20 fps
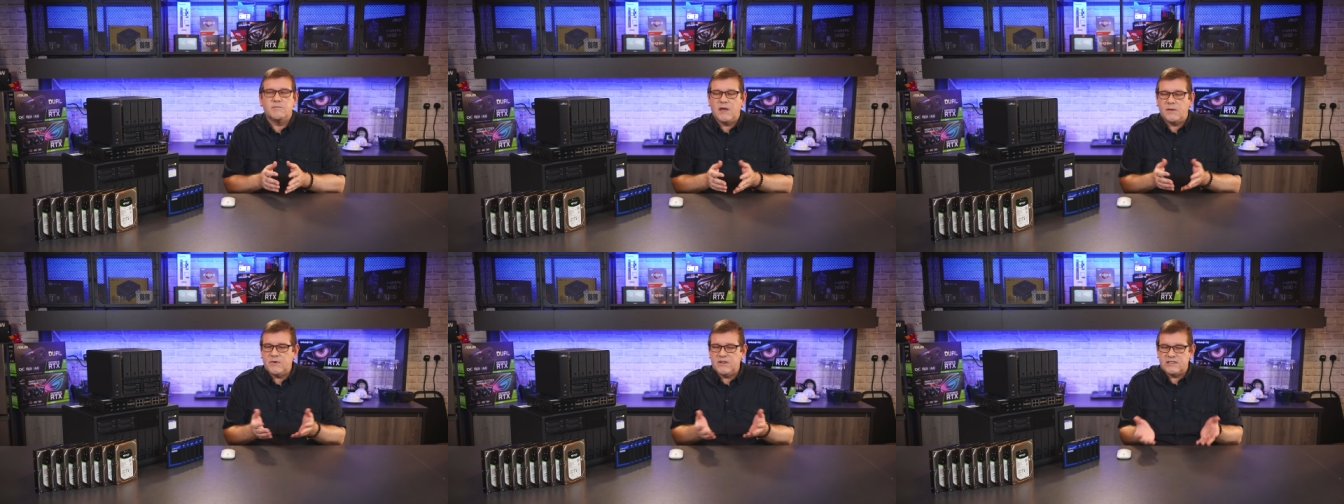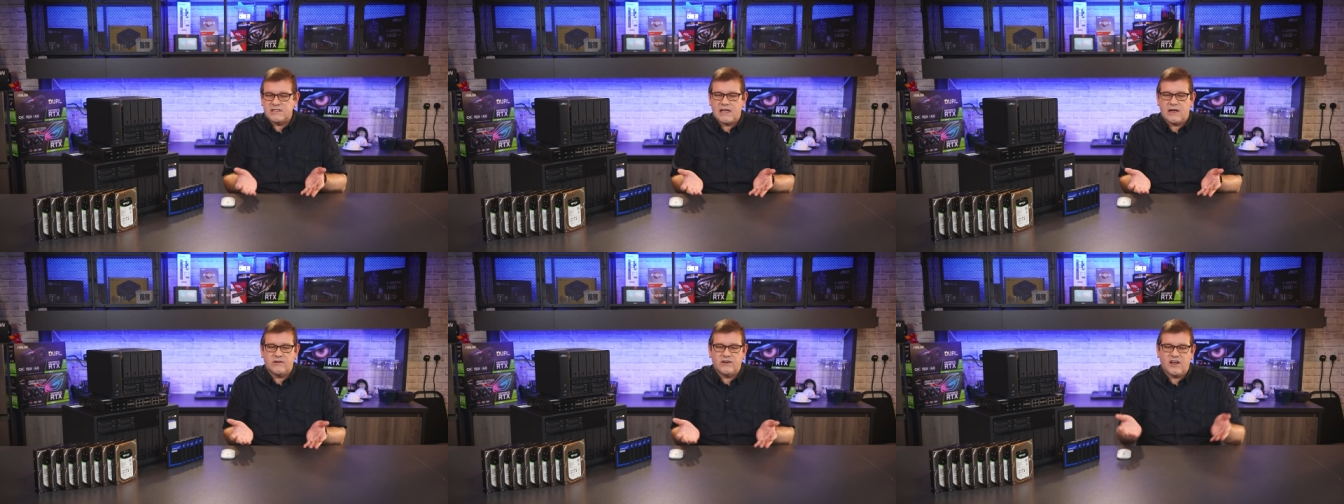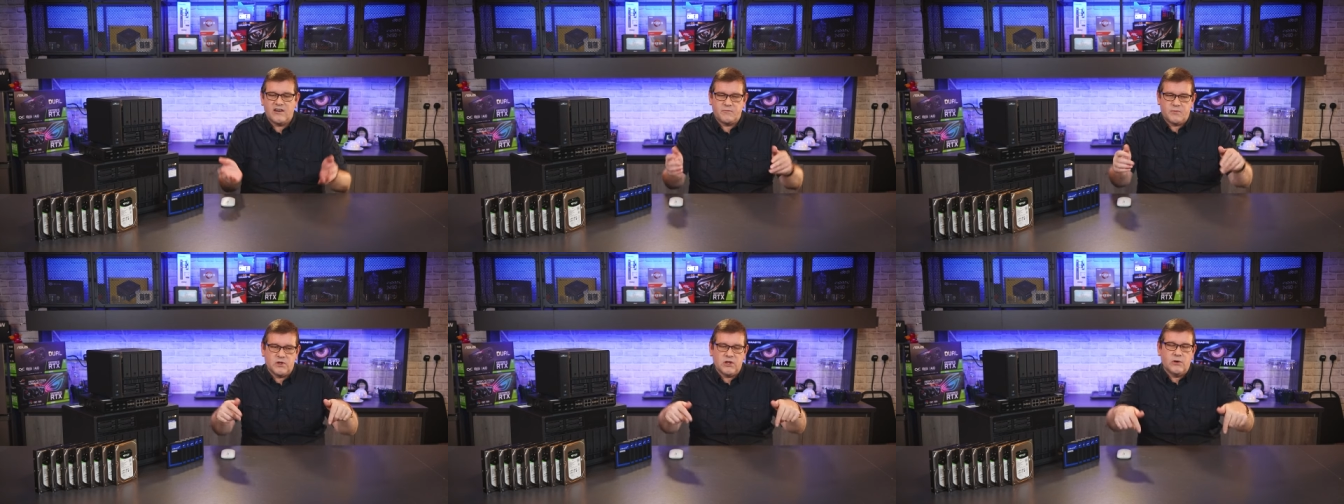Maybe sound
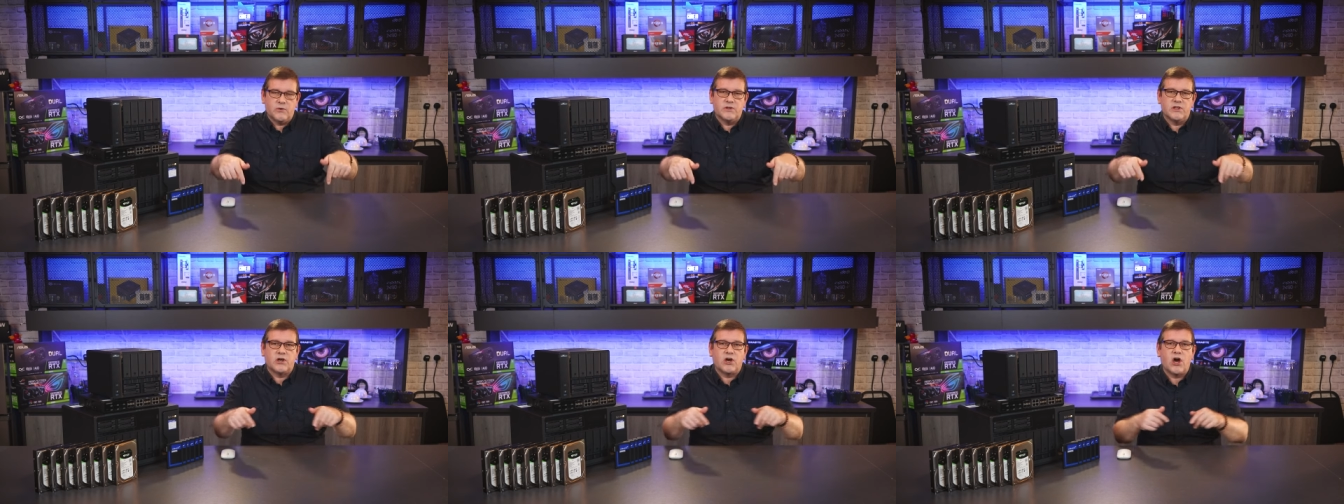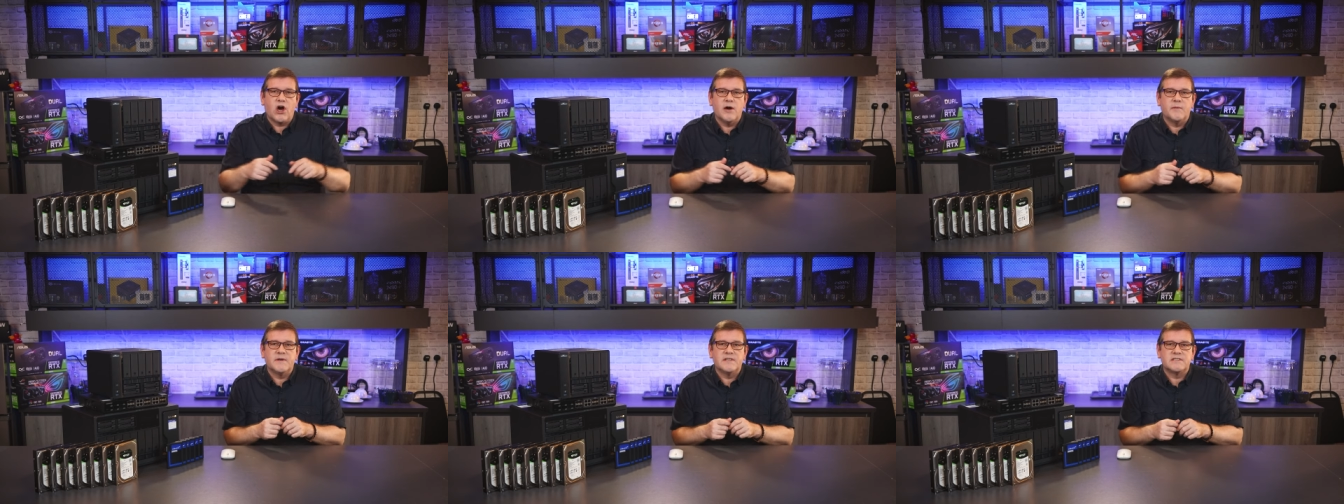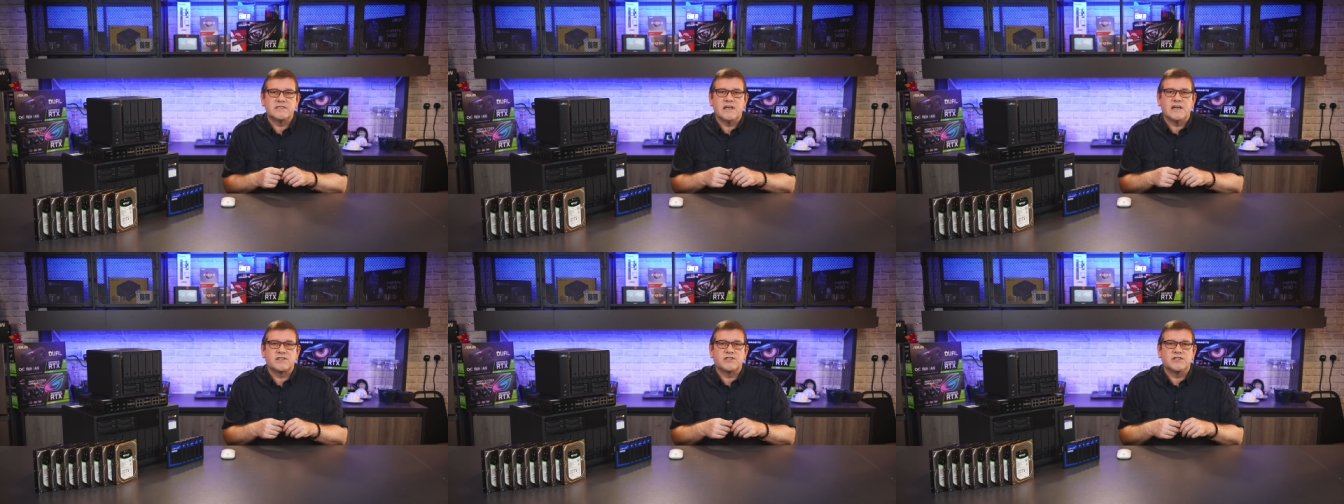off below in the comment
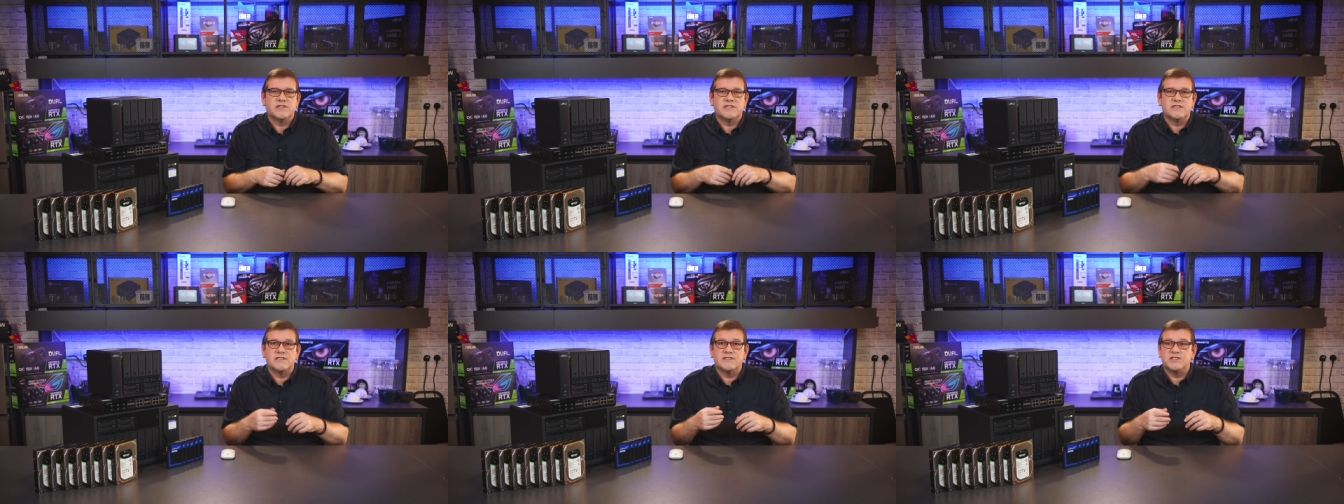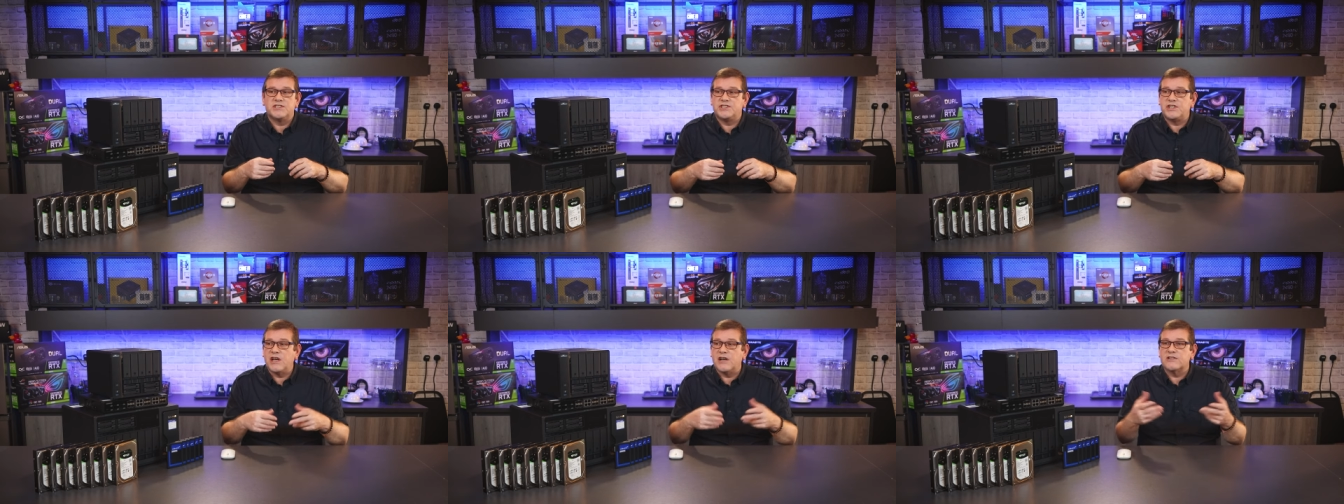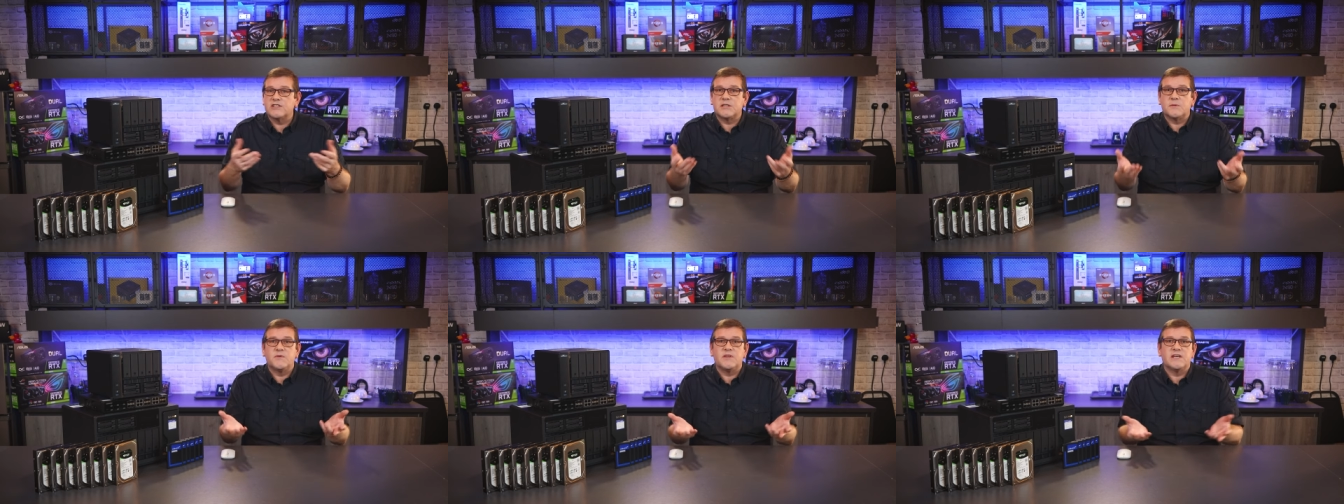section and
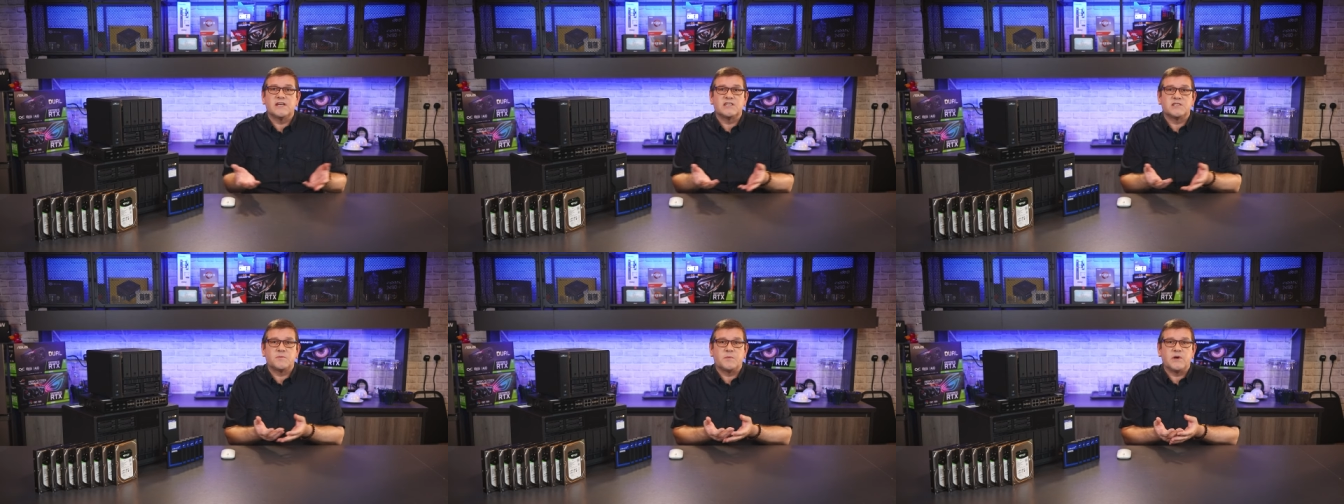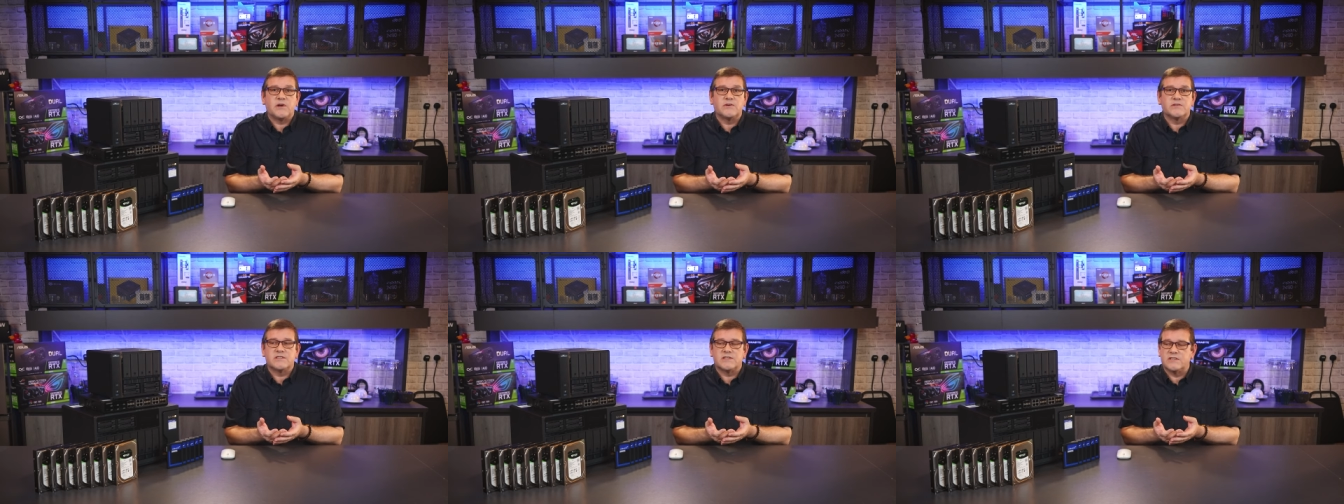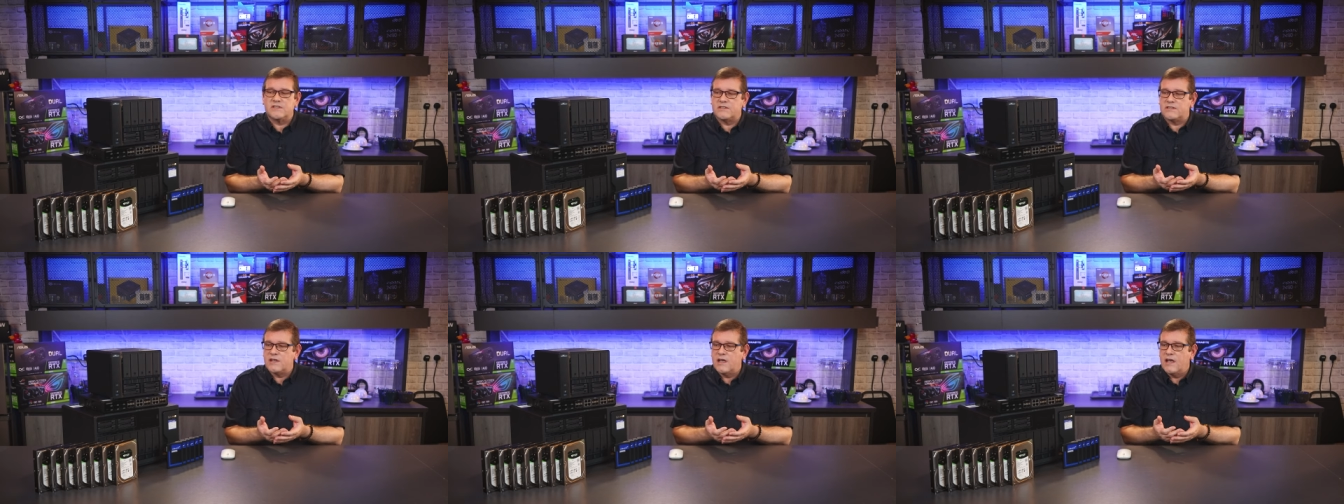share some of the
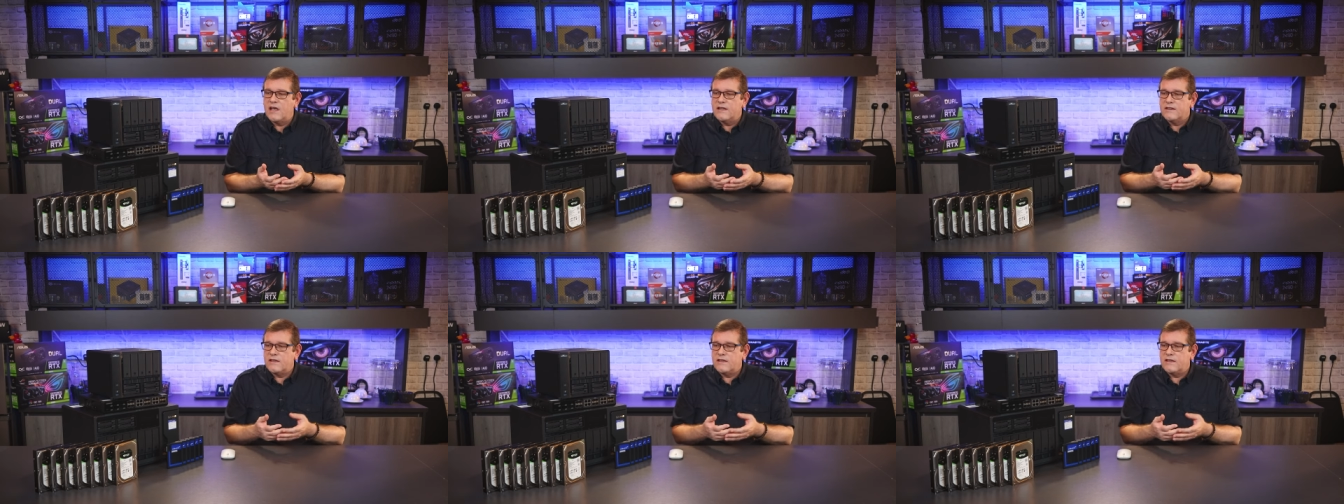experiences